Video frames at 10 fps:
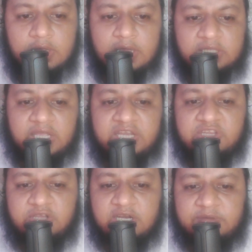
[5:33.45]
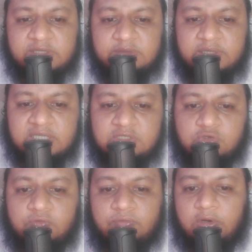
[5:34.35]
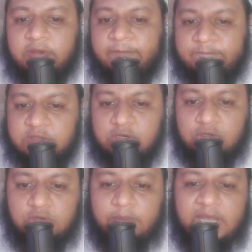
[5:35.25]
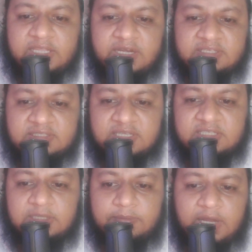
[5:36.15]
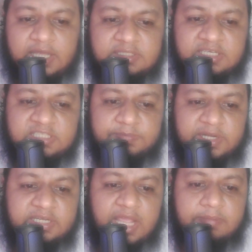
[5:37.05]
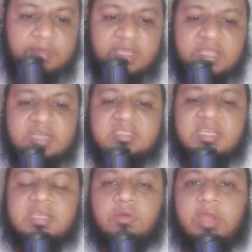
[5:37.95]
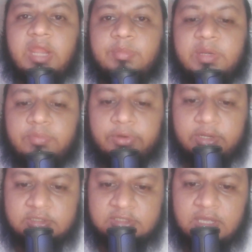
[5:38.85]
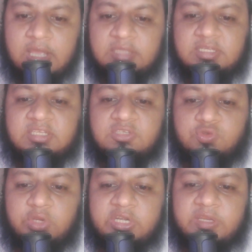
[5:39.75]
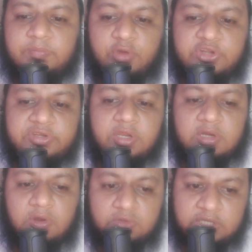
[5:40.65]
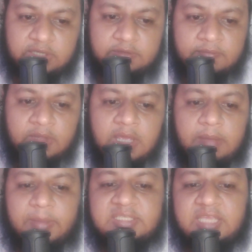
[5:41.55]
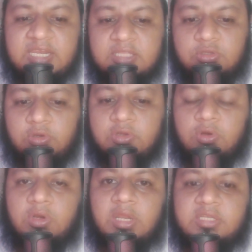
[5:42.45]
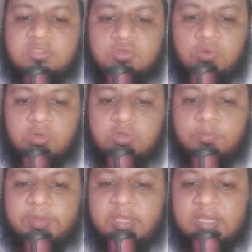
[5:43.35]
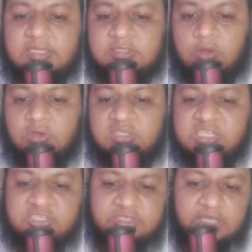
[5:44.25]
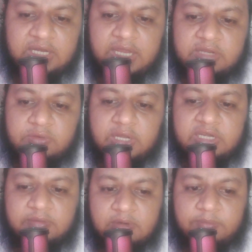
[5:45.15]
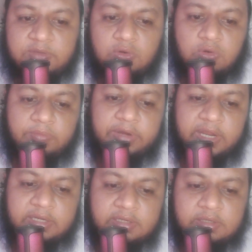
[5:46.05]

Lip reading: The initial investment is twofold. You need to buy the necessary supplies and spend time making and selling your handmade products, such as jewelry, poetry, or clothing. By selling through your online store, you pay less on each sale and you can develop your own brand.